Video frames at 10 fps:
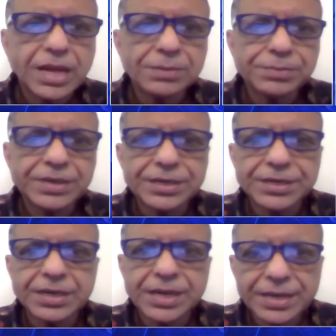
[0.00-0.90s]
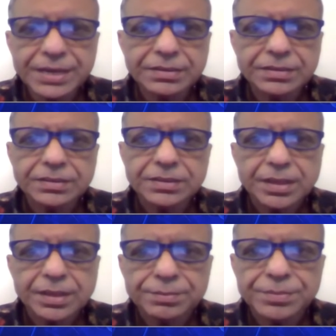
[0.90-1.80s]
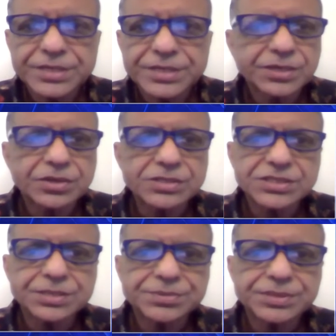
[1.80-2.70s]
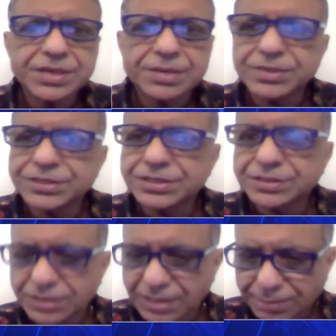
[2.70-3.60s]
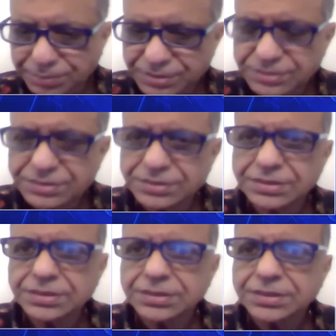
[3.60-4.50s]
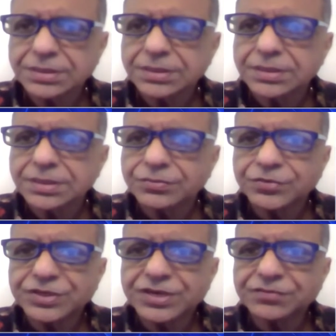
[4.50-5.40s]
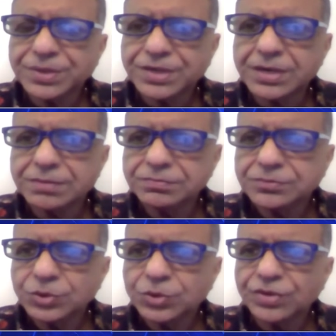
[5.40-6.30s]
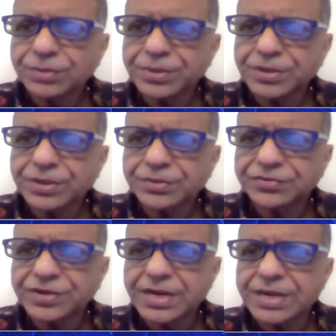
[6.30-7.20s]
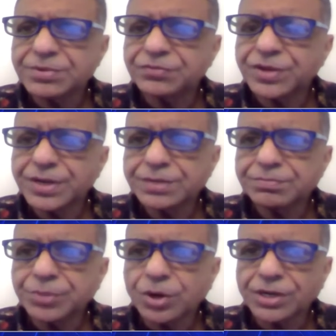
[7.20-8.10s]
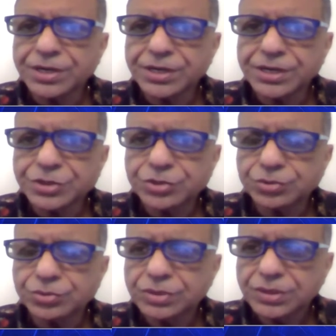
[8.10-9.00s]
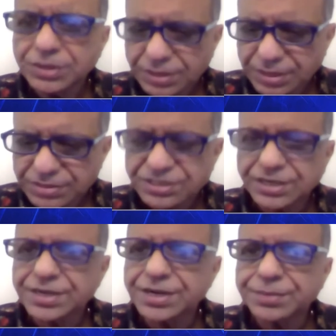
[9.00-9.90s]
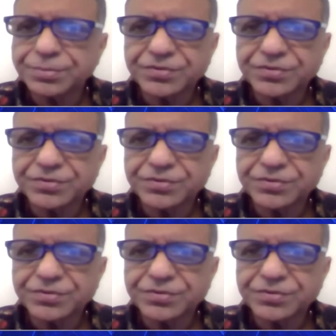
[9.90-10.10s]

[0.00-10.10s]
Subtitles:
LP little a, basic concepts and emerging therapies, which have become over a period of time a very important issue in secondary